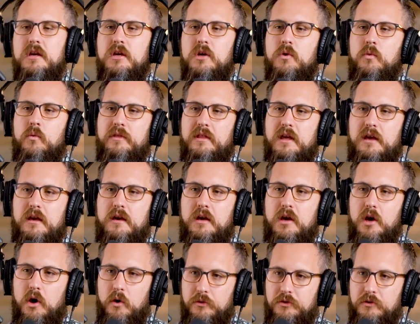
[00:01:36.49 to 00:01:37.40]
when they
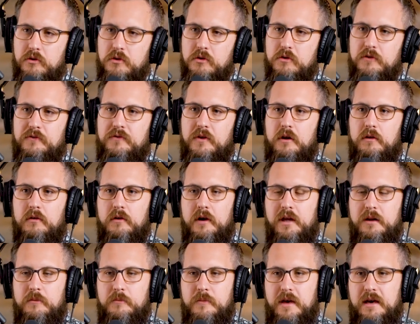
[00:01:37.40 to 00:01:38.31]
go through your funnel
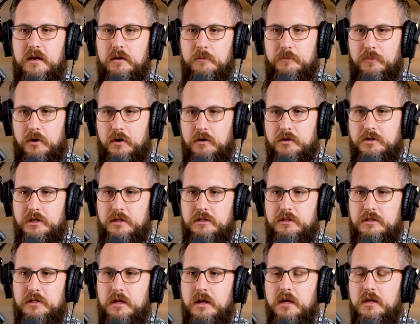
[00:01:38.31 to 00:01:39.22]
and make a purchase. For that